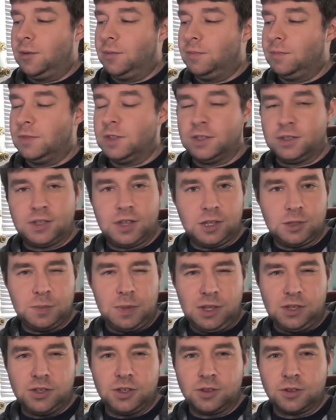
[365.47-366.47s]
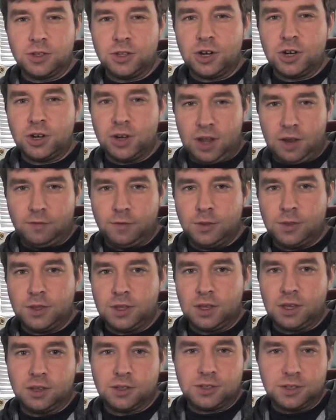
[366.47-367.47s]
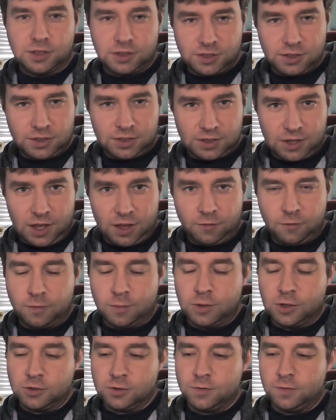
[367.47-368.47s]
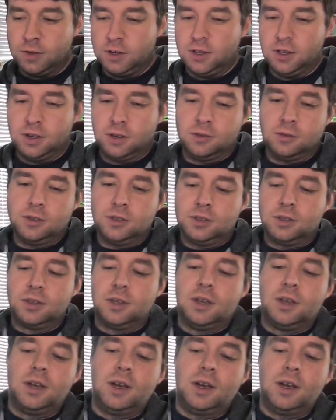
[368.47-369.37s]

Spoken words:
This has basically done everything else aside from those videos.